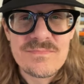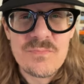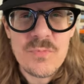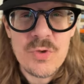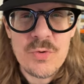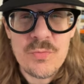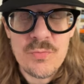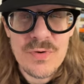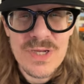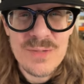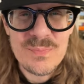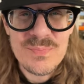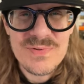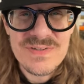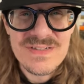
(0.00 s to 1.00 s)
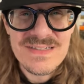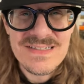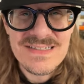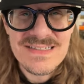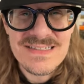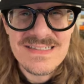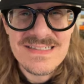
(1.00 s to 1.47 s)
you reap
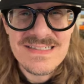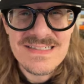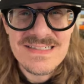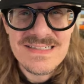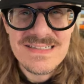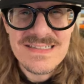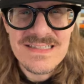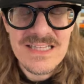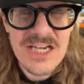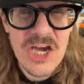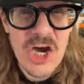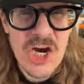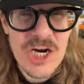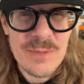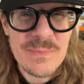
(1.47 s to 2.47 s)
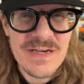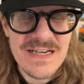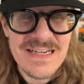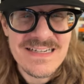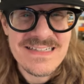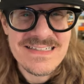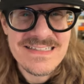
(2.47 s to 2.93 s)
the
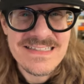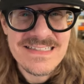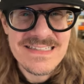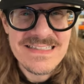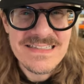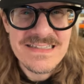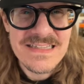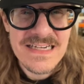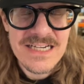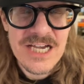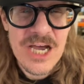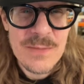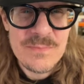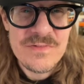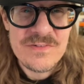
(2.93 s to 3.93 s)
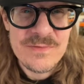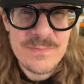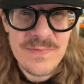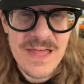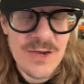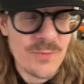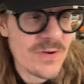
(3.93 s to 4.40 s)
karma that comes from
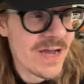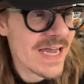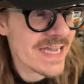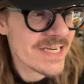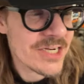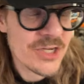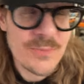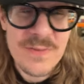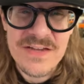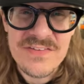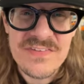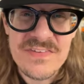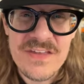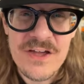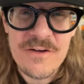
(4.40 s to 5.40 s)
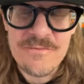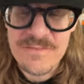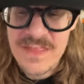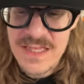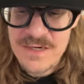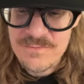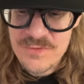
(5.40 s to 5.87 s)
that. Well, I know myself
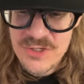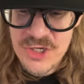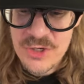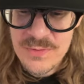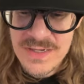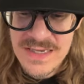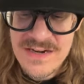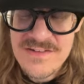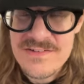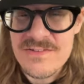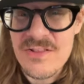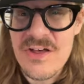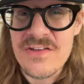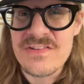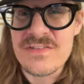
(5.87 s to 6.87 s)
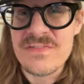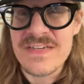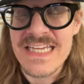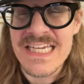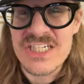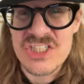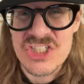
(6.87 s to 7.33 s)
that if you go against the laws of
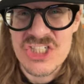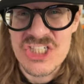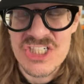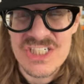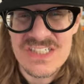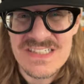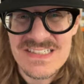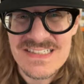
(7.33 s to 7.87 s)
nature,